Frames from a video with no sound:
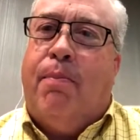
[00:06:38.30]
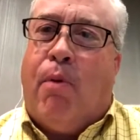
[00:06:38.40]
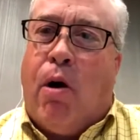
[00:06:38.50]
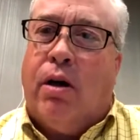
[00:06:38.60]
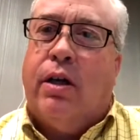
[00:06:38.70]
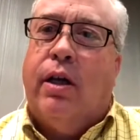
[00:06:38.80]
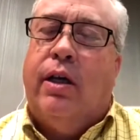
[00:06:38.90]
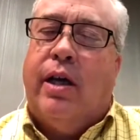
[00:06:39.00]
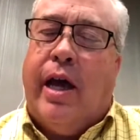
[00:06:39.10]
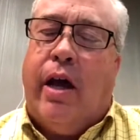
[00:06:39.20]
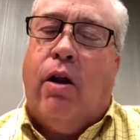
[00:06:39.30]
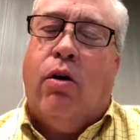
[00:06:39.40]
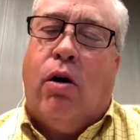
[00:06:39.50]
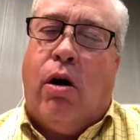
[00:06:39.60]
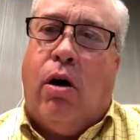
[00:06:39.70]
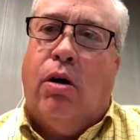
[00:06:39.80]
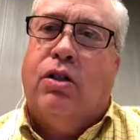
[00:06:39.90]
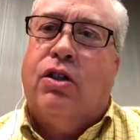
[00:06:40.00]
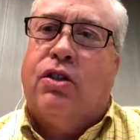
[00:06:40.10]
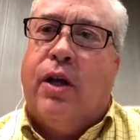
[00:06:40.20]
marketing cattle or
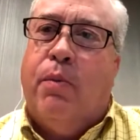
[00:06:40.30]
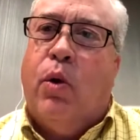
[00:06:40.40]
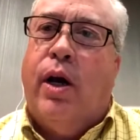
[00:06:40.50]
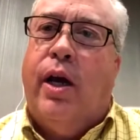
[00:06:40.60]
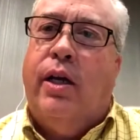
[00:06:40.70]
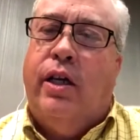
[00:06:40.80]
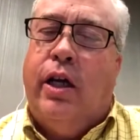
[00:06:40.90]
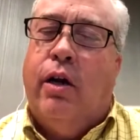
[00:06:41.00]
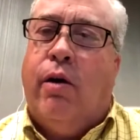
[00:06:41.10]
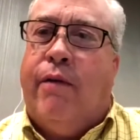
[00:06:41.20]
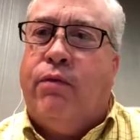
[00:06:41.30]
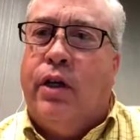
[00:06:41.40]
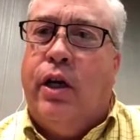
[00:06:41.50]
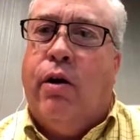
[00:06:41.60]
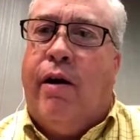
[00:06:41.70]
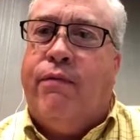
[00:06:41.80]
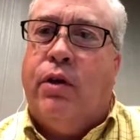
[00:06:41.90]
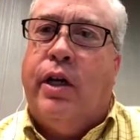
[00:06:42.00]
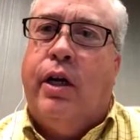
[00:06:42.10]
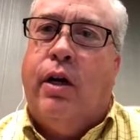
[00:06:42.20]
hogs the same way year after year after
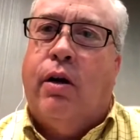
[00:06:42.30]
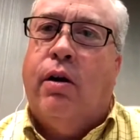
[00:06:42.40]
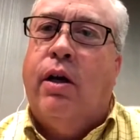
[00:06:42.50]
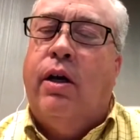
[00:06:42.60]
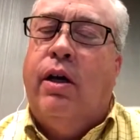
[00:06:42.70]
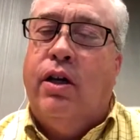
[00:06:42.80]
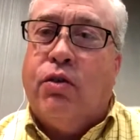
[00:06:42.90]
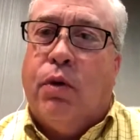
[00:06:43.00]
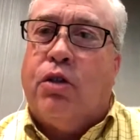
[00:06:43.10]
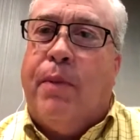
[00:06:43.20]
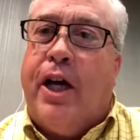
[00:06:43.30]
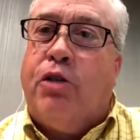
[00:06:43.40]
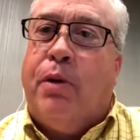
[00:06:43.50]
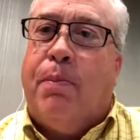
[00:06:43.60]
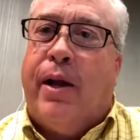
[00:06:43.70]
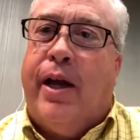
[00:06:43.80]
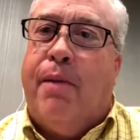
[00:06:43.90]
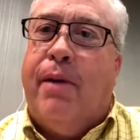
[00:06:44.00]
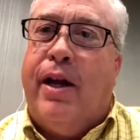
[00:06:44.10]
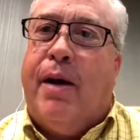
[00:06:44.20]
year is a risk management plan.
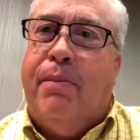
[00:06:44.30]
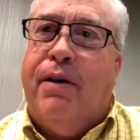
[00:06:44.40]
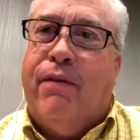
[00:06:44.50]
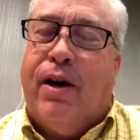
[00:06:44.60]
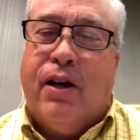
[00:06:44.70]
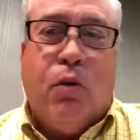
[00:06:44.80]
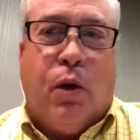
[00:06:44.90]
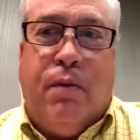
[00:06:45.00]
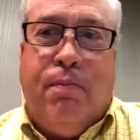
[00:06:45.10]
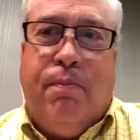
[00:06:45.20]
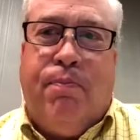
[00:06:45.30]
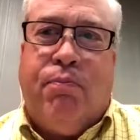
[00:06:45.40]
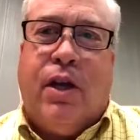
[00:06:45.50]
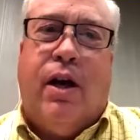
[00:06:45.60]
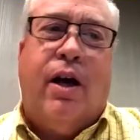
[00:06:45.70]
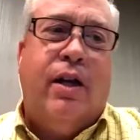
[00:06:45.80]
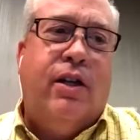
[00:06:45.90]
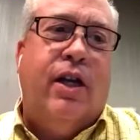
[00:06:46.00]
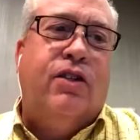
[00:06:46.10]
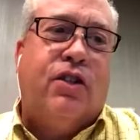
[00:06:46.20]
It may not be a very good one.
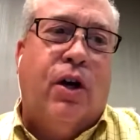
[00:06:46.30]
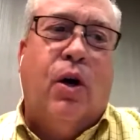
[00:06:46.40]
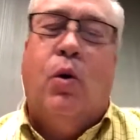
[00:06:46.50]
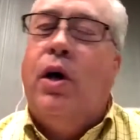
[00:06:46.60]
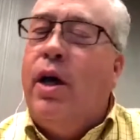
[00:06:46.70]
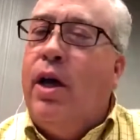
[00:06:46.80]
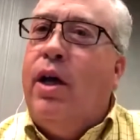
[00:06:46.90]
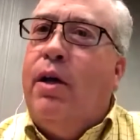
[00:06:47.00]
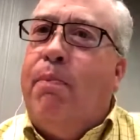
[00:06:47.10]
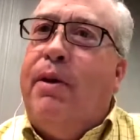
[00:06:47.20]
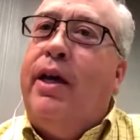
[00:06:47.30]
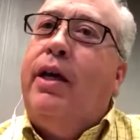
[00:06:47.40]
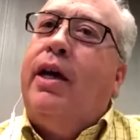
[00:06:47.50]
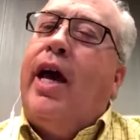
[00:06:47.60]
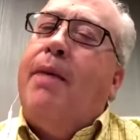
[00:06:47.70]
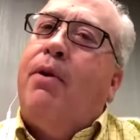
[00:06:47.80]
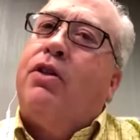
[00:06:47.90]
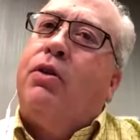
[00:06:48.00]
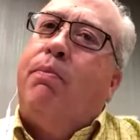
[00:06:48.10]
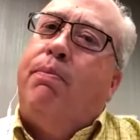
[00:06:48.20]
And so being able
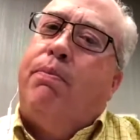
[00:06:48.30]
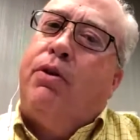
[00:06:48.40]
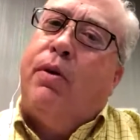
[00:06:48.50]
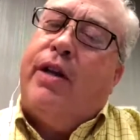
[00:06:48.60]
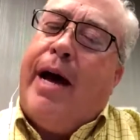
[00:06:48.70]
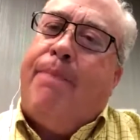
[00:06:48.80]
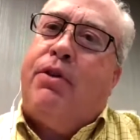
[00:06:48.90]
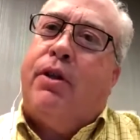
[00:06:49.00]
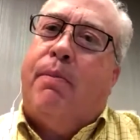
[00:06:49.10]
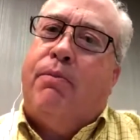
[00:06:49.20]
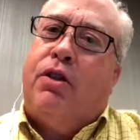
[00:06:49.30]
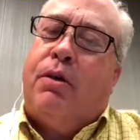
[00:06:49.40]
to adapt to the